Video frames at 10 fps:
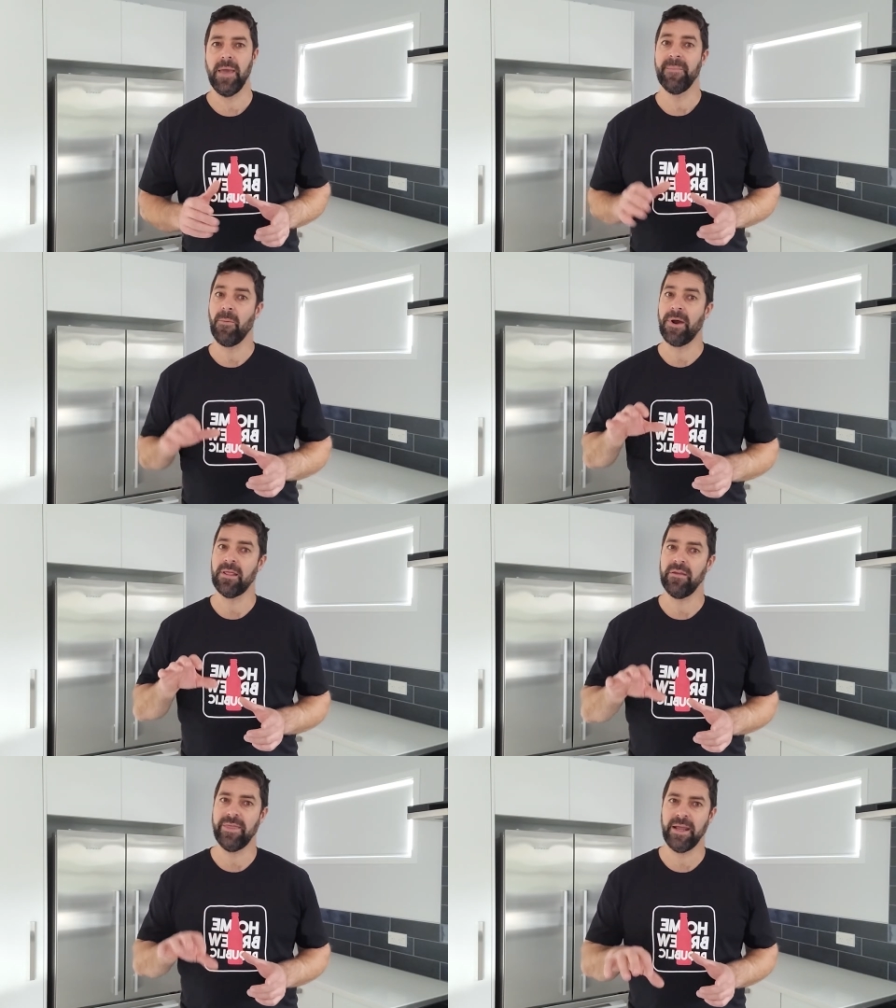but one of
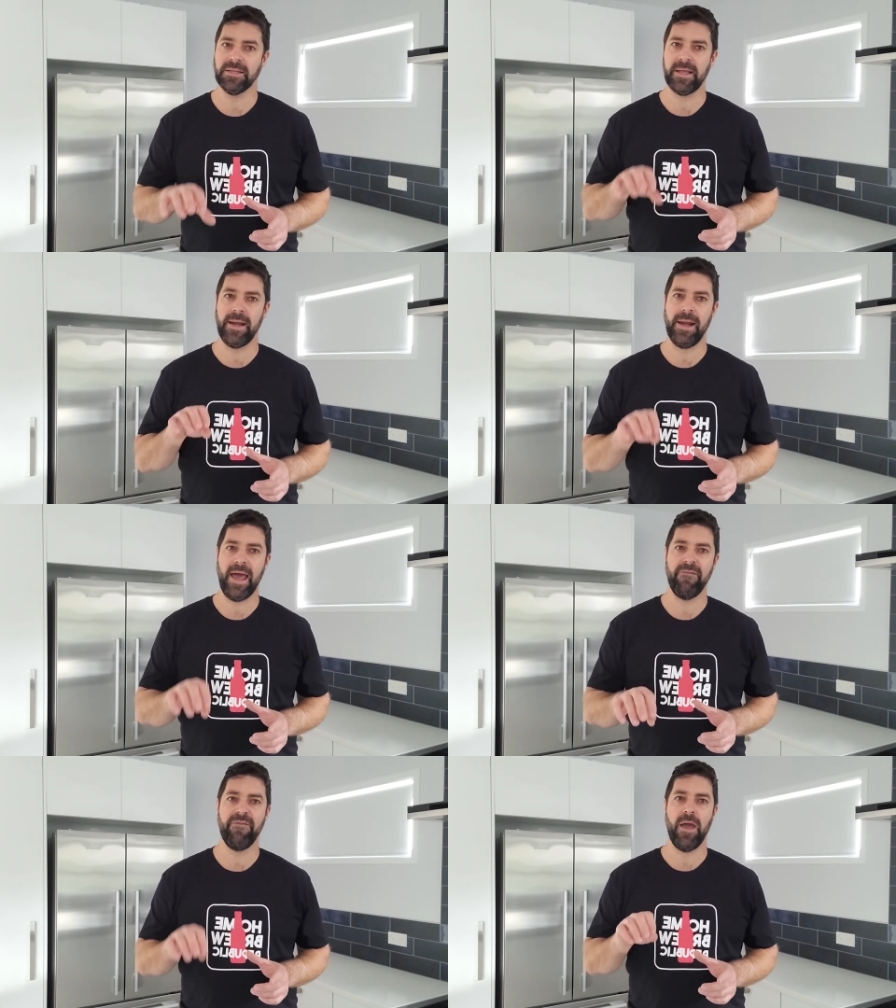the things that I
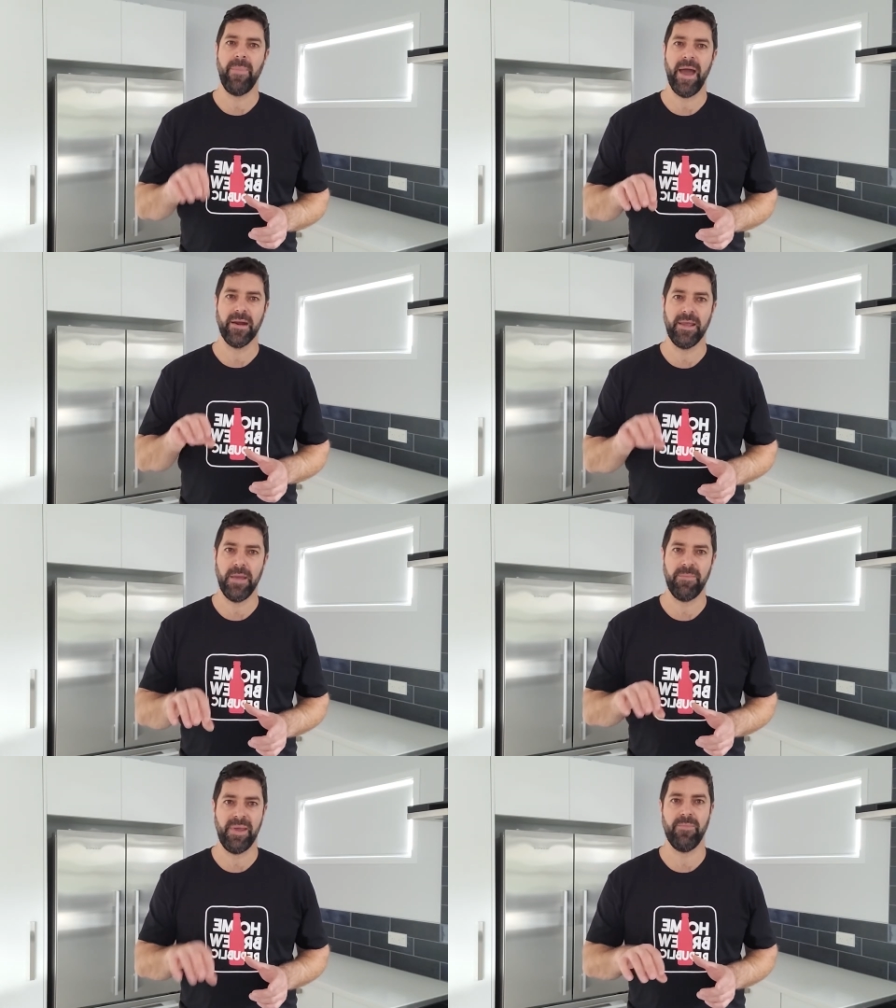love about
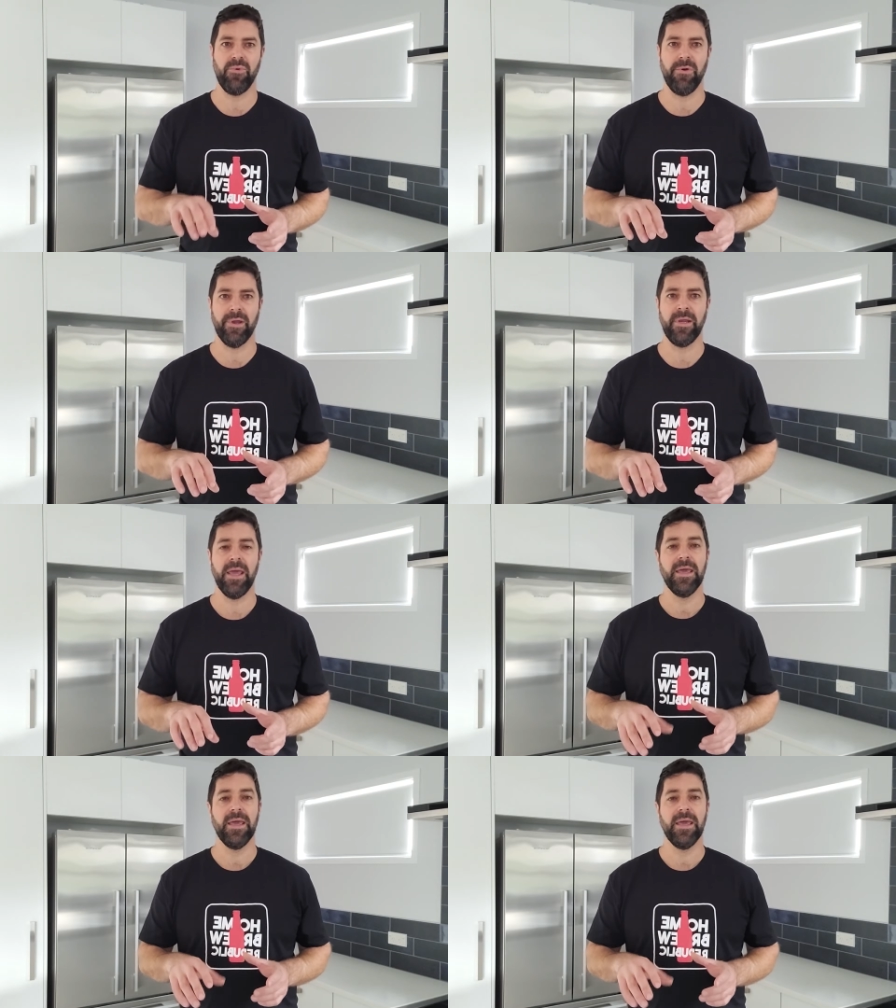kit beer brewing